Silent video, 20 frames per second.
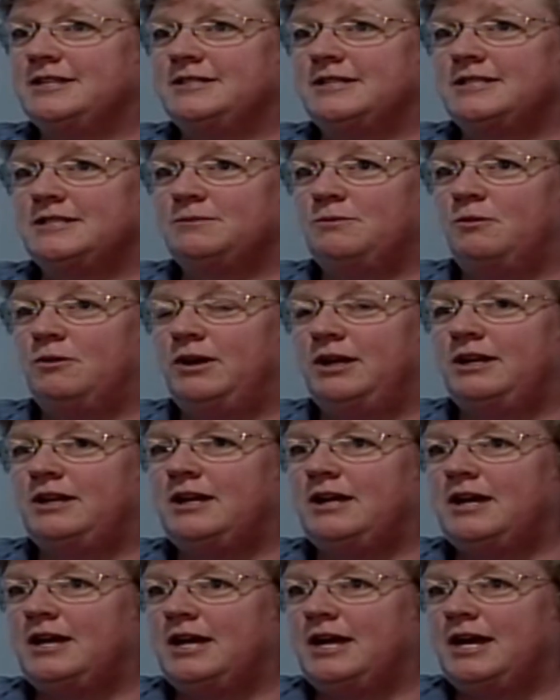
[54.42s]
this morning
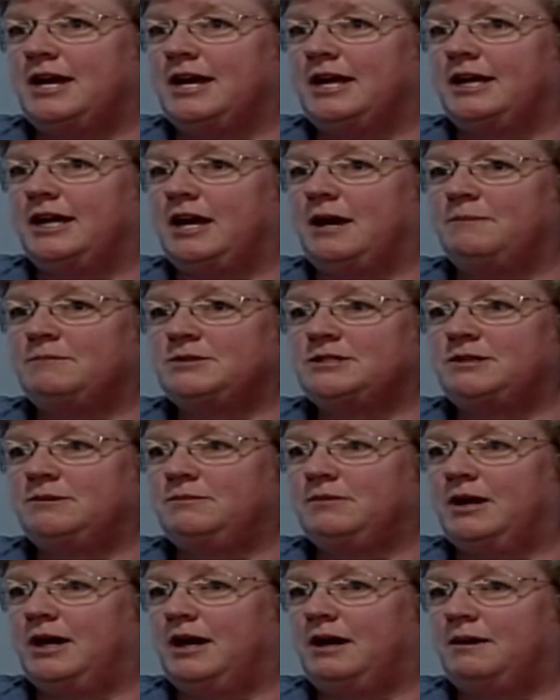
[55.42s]
come
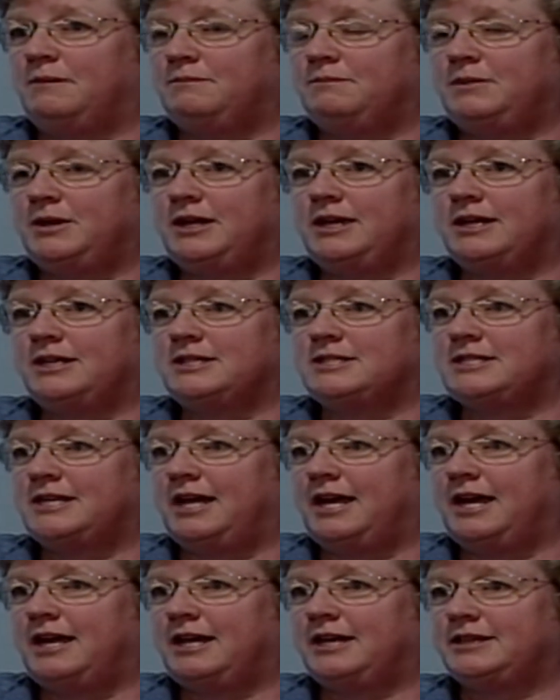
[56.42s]
to me and
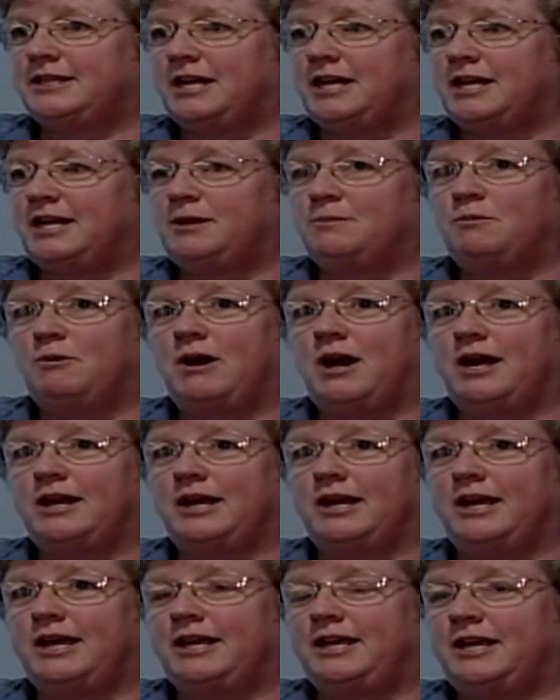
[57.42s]
say that he brought
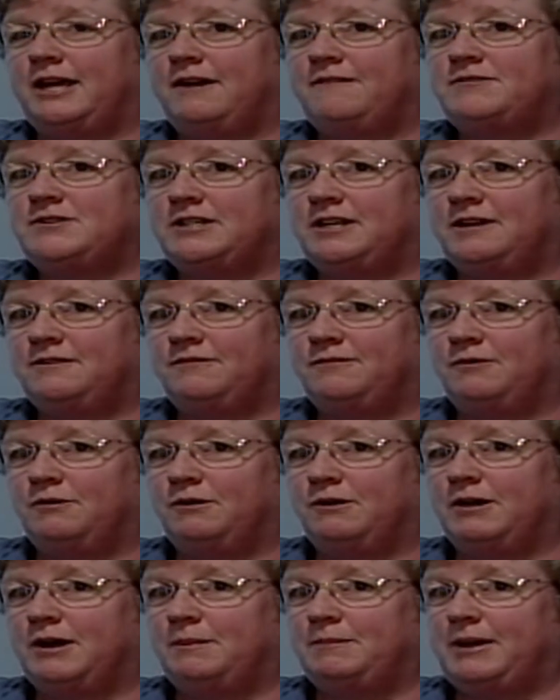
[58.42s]
a gift in
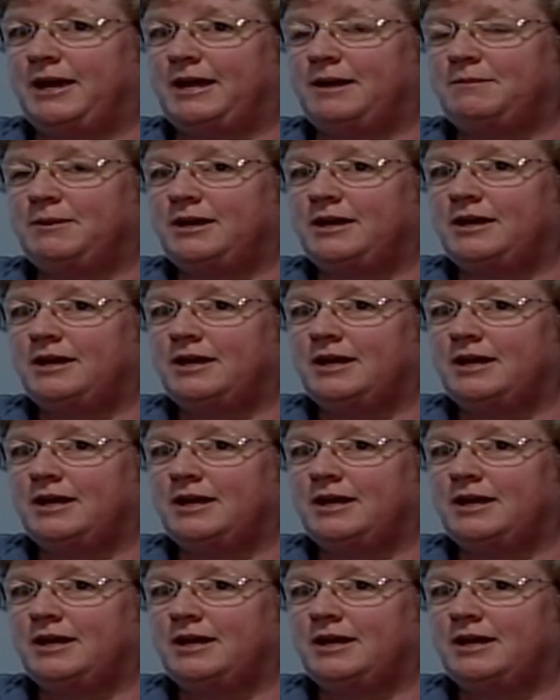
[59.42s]
for a baby